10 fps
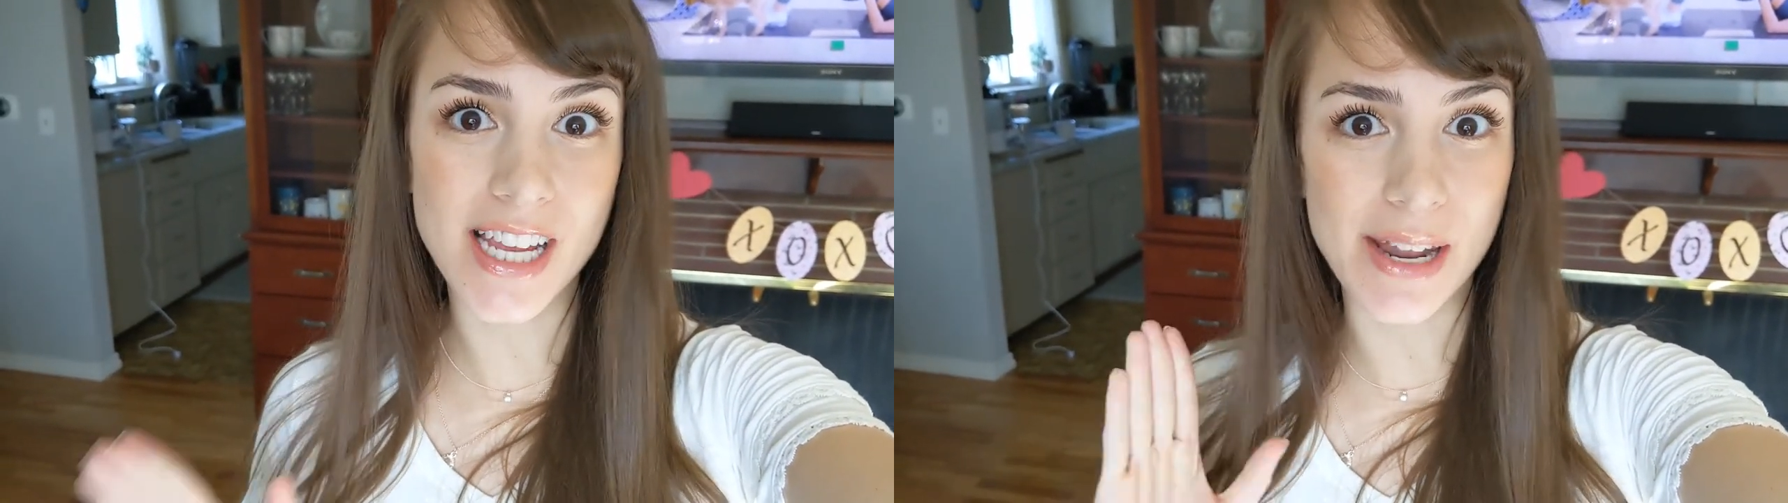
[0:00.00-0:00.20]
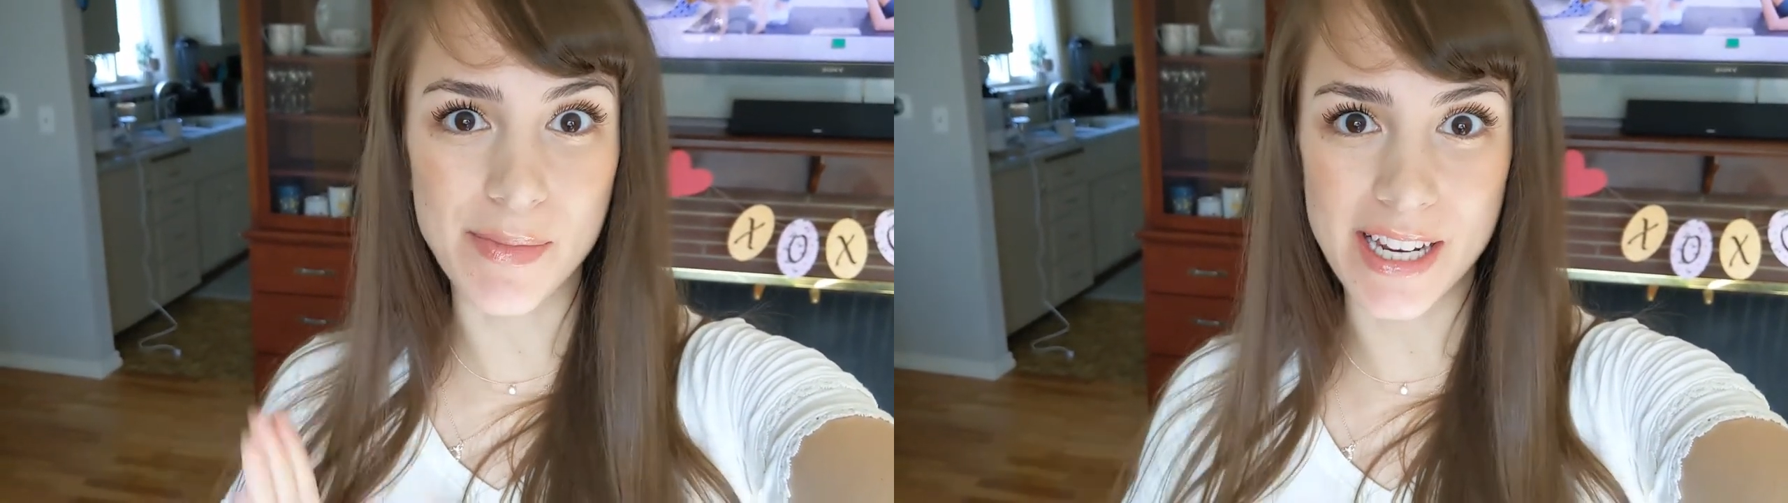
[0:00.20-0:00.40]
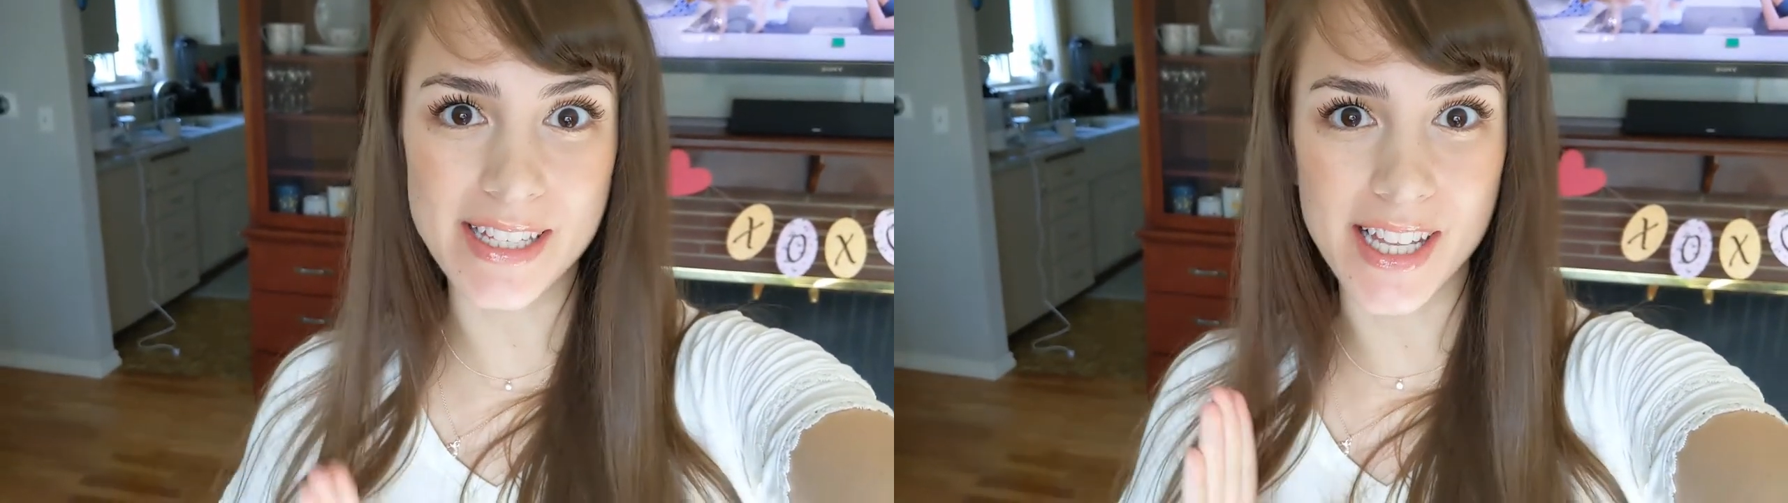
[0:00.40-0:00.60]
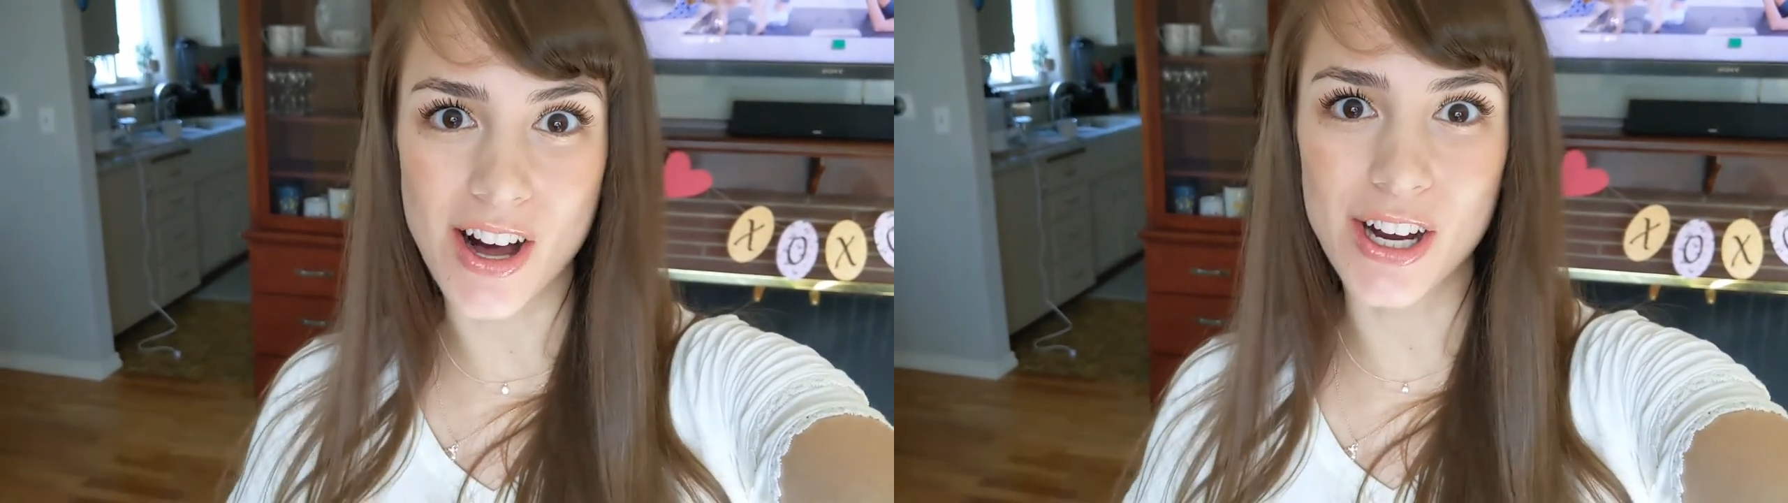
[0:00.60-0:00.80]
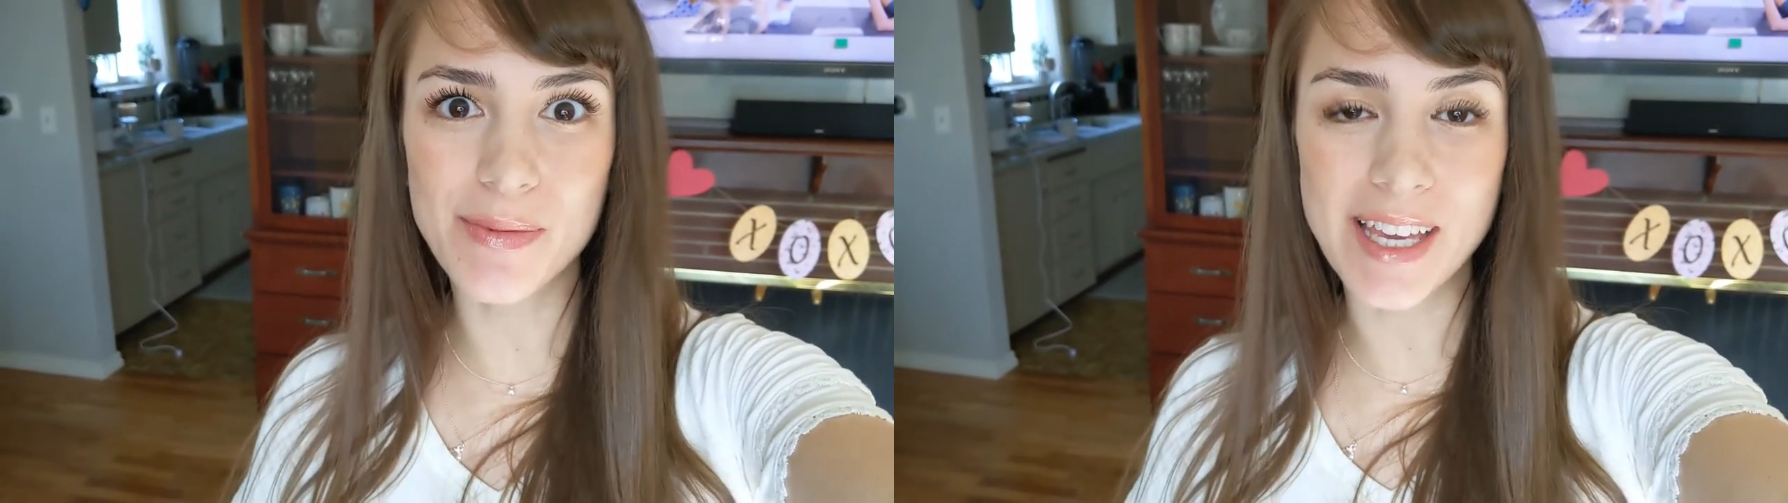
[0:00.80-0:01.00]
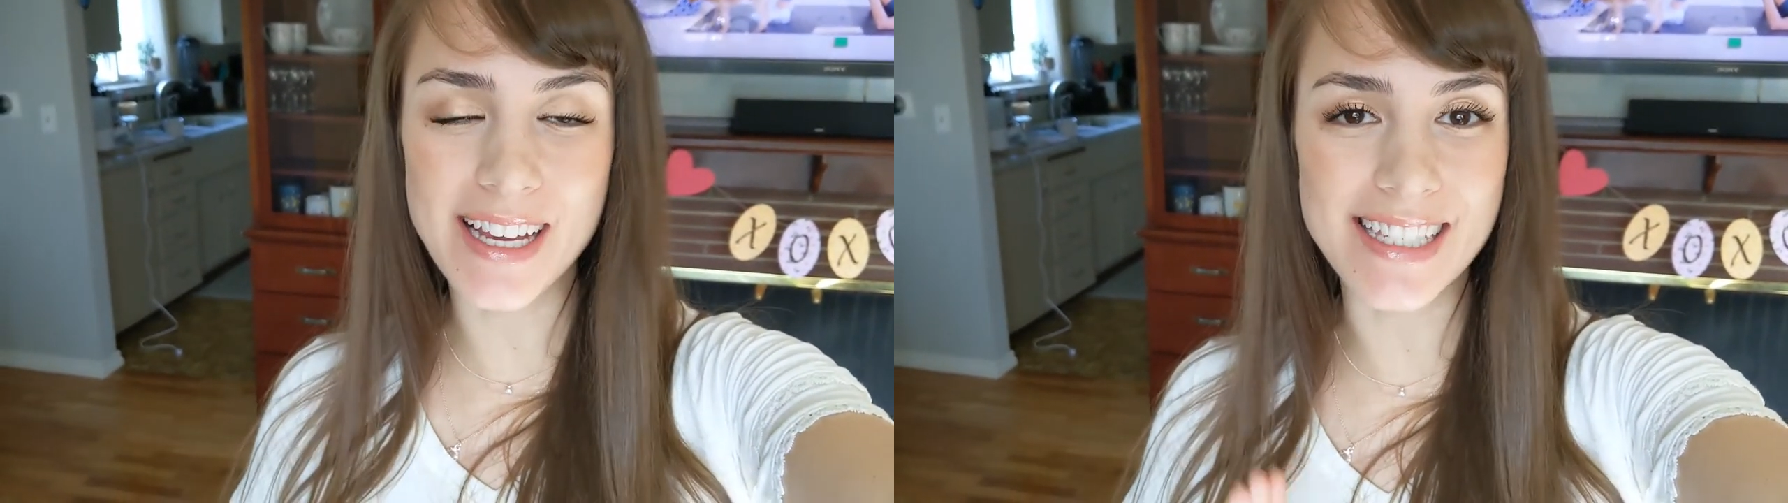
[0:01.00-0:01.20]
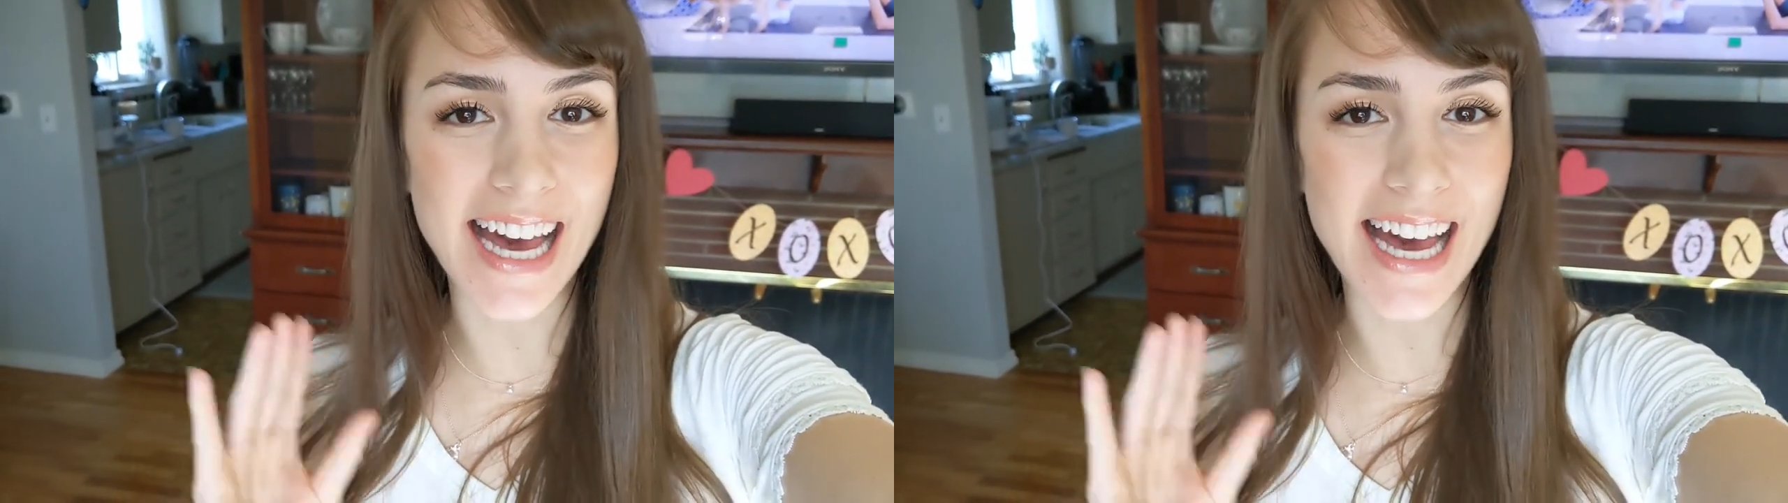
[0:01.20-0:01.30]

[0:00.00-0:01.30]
10 minutes long because